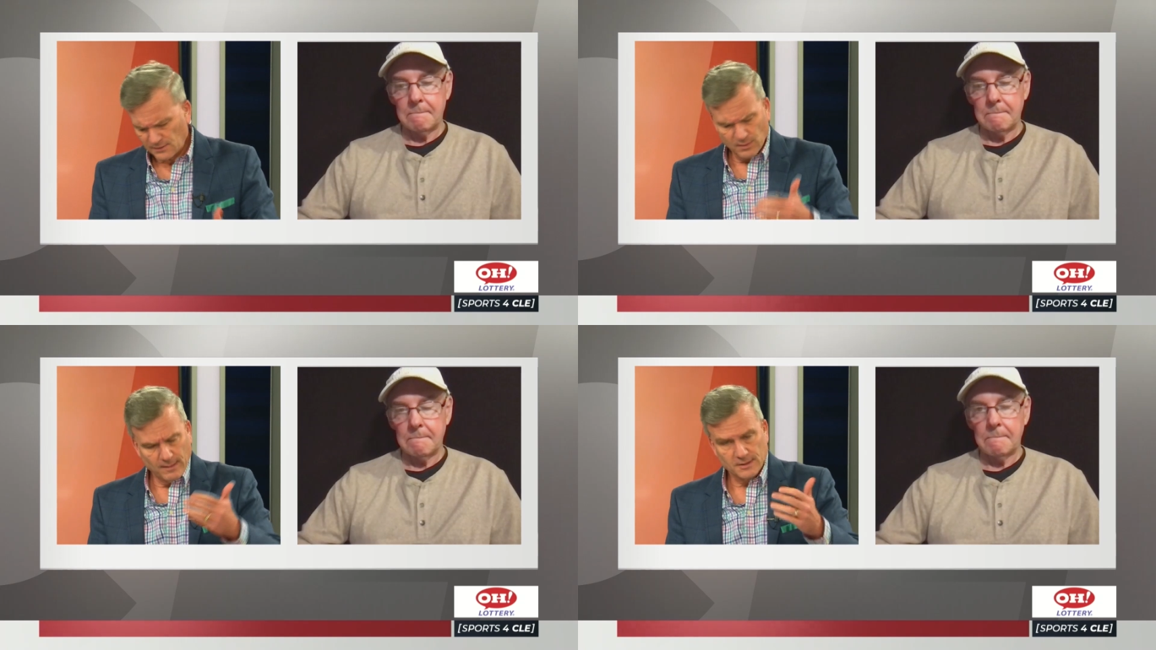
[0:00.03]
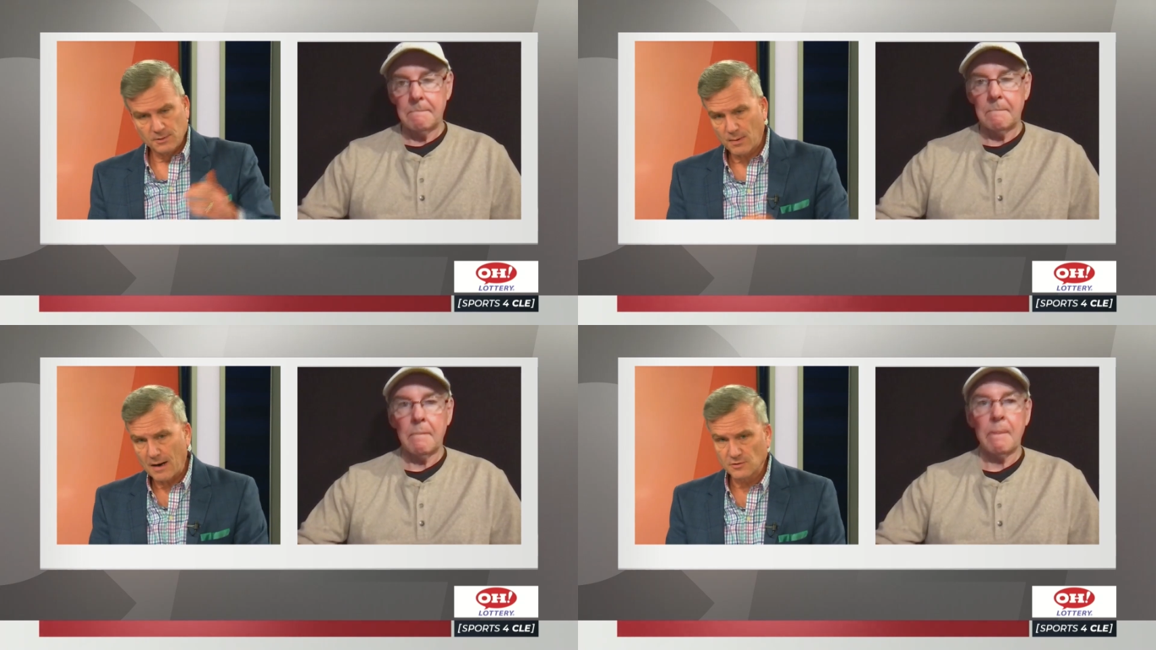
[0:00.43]
Speaker 1: we
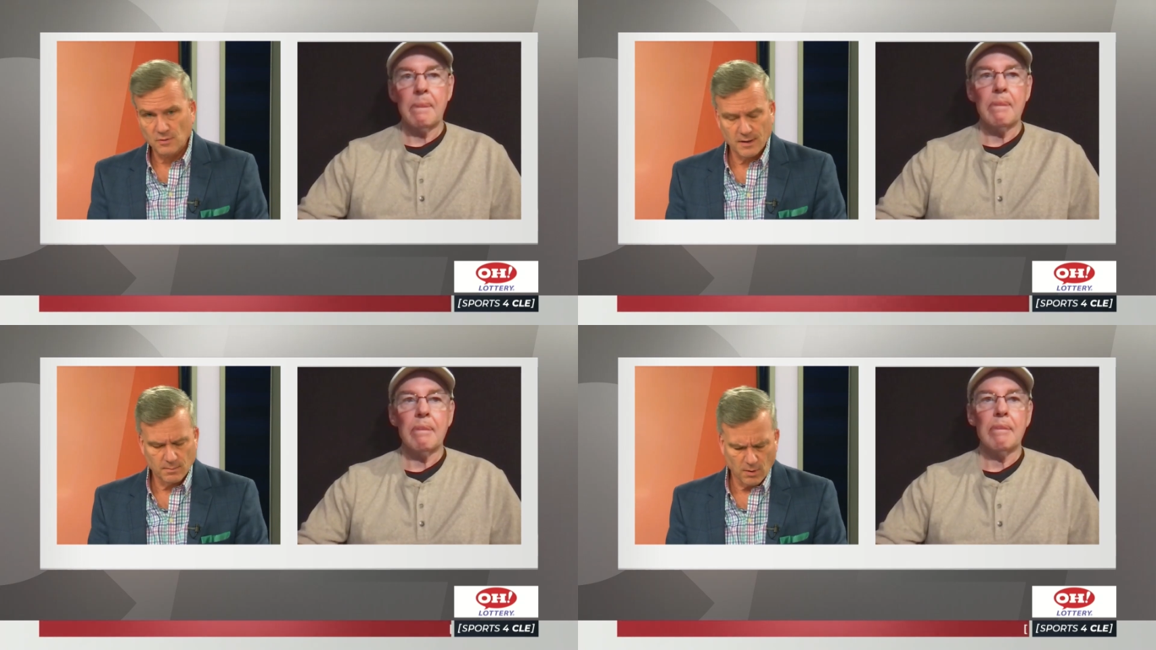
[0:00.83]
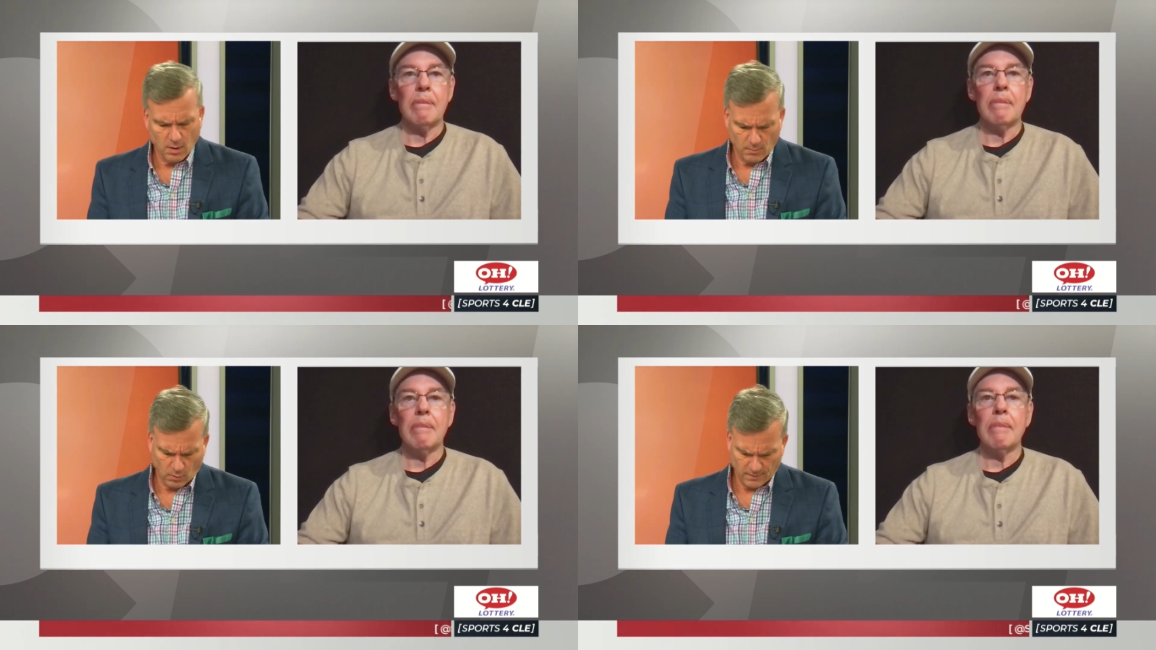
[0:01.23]
mentioned, Browns ran the
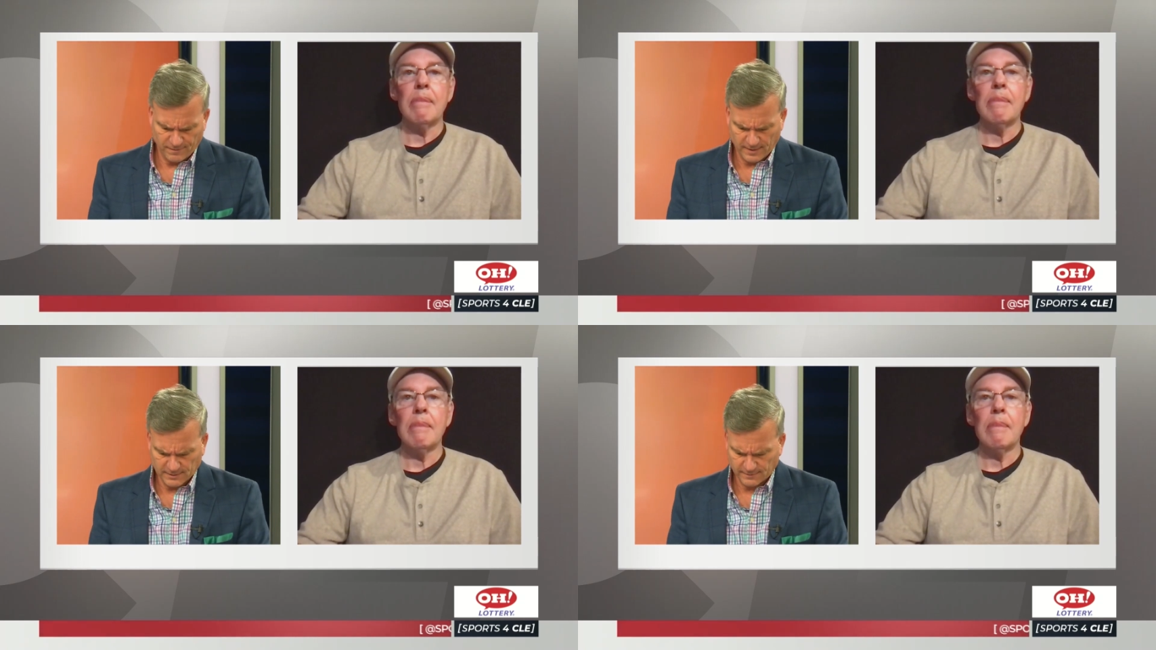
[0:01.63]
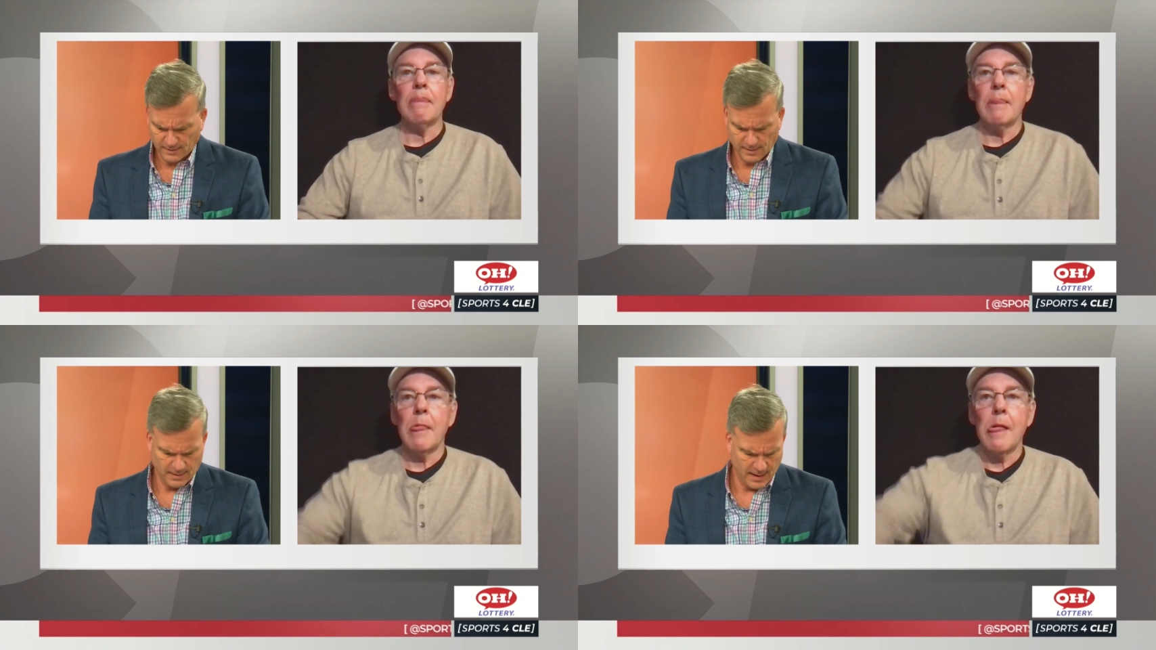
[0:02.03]
ball more
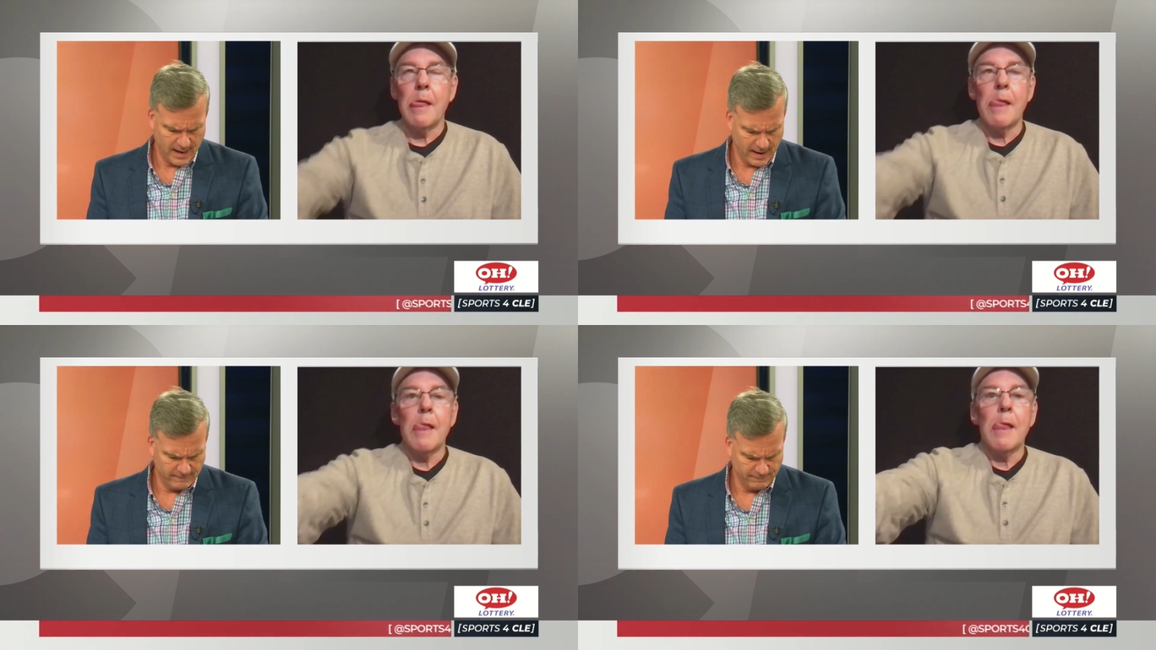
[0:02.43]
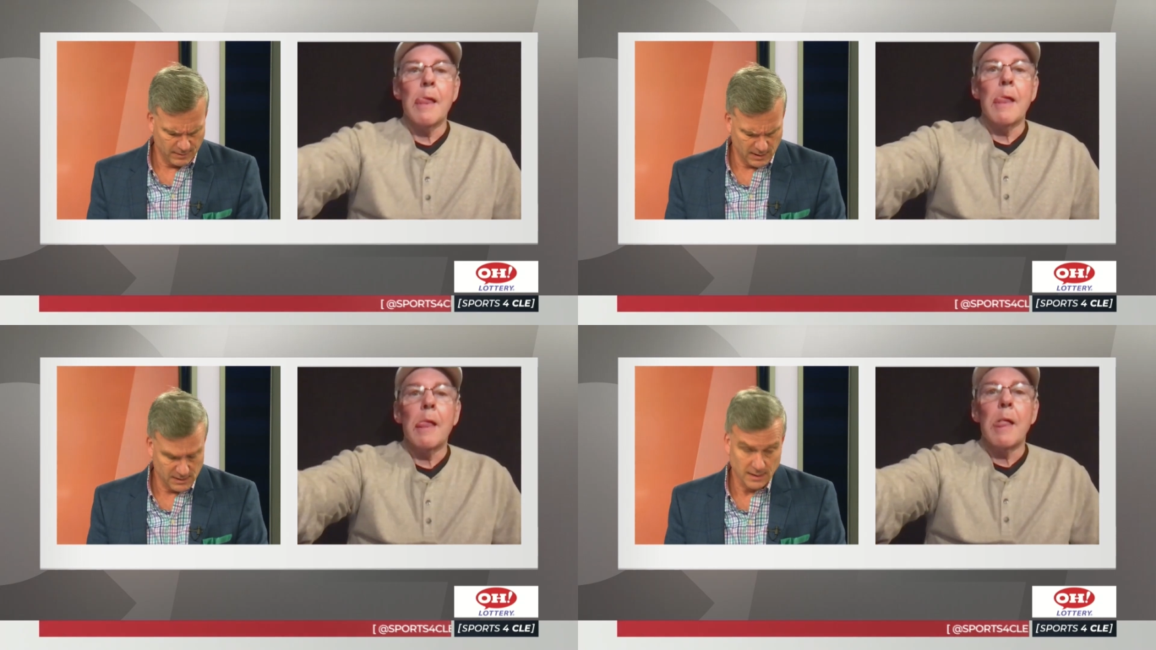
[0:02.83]
effectively than they have
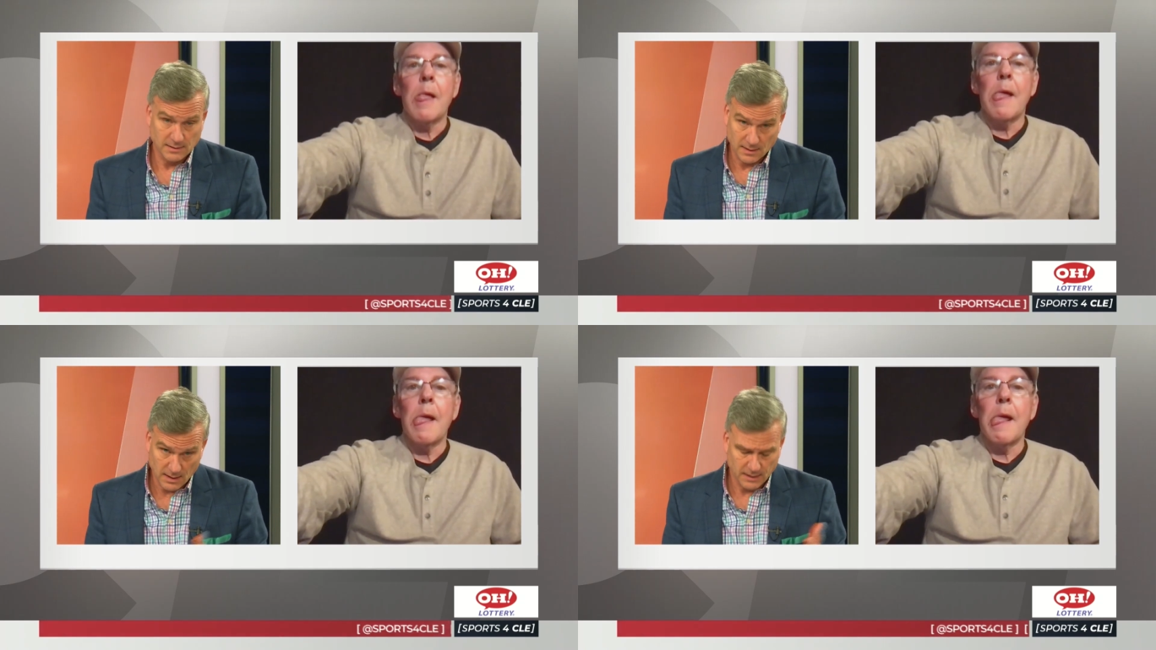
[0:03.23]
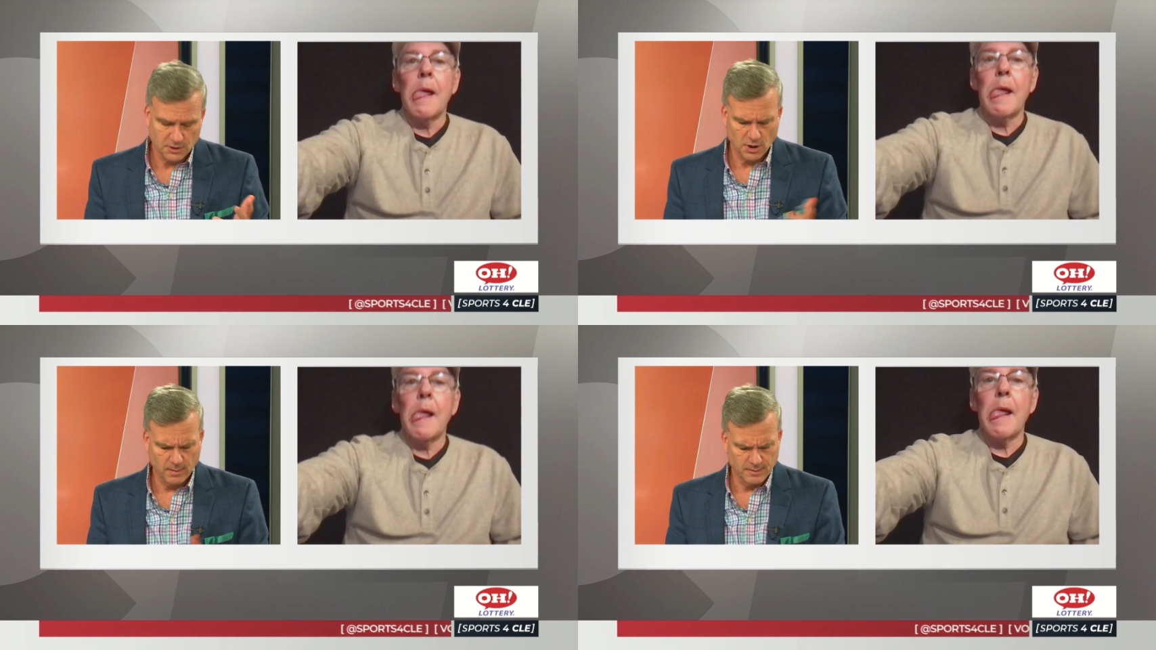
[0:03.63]
since the Nick
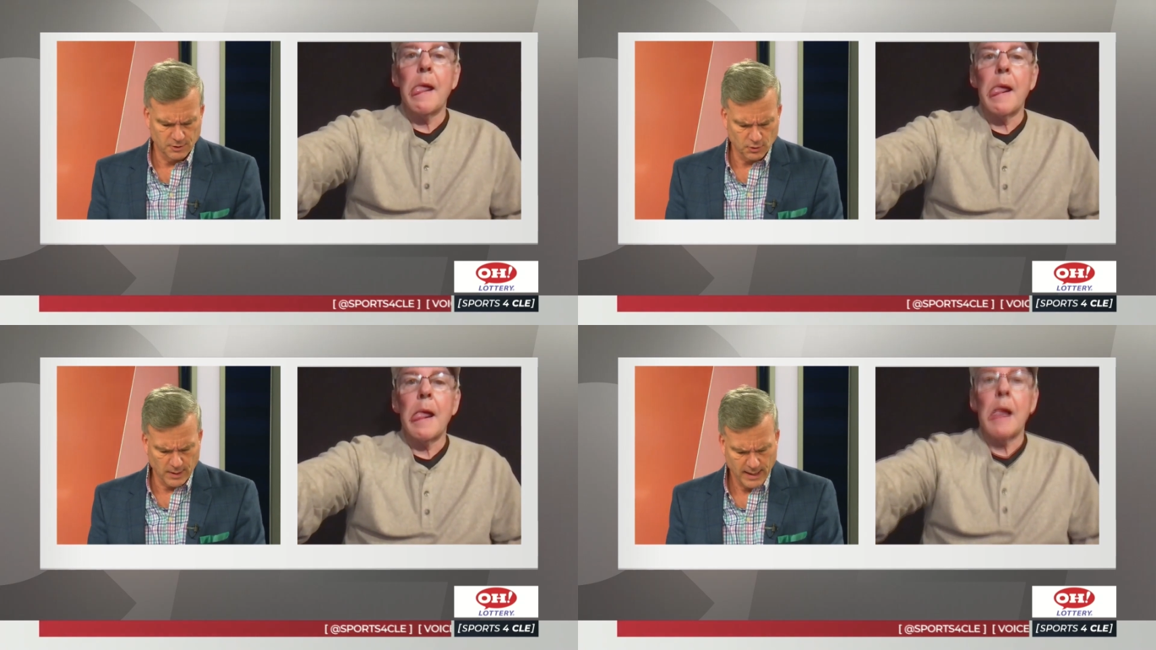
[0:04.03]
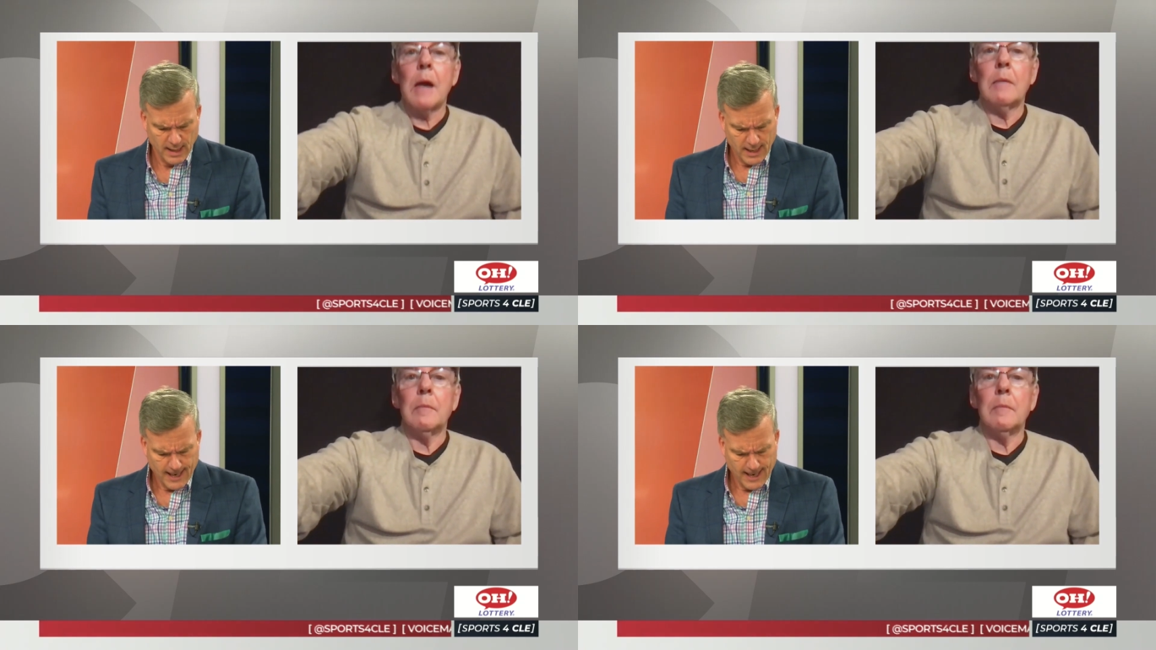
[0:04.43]
Chubb injury.